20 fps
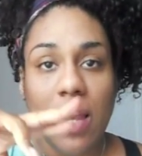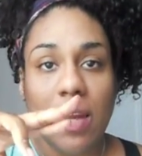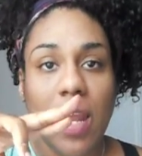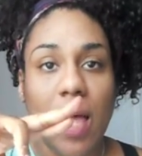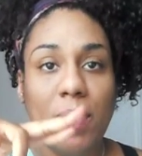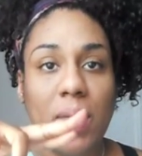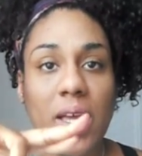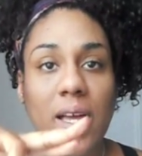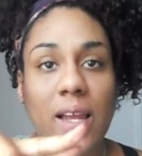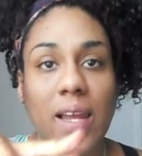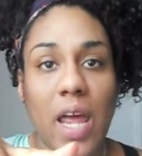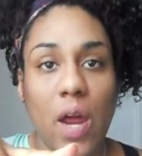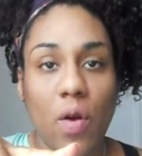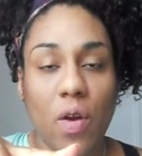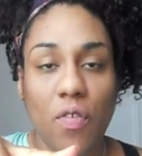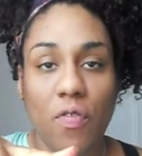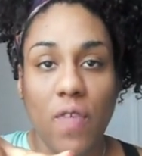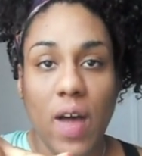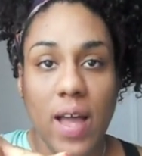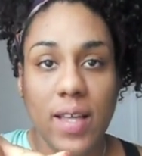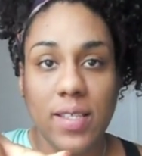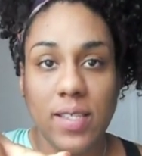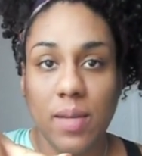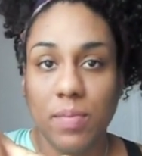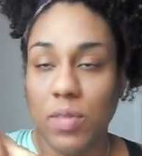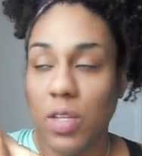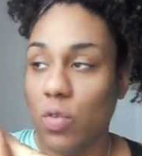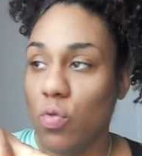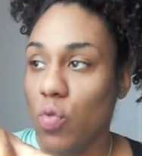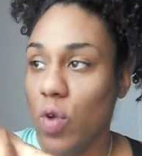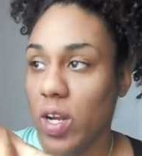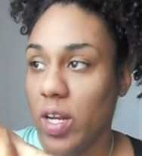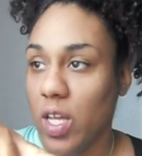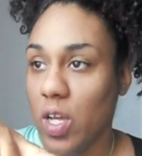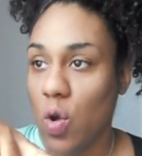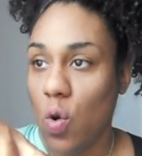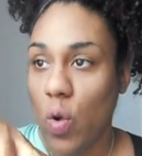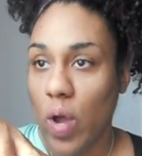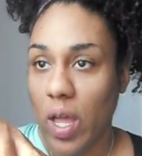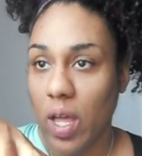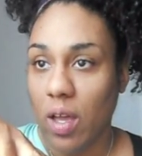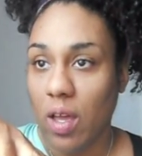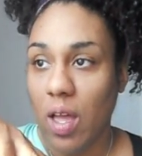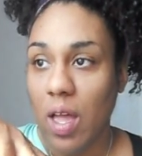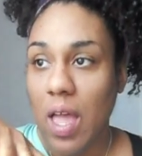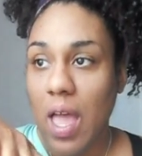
Let me clarify something really quick.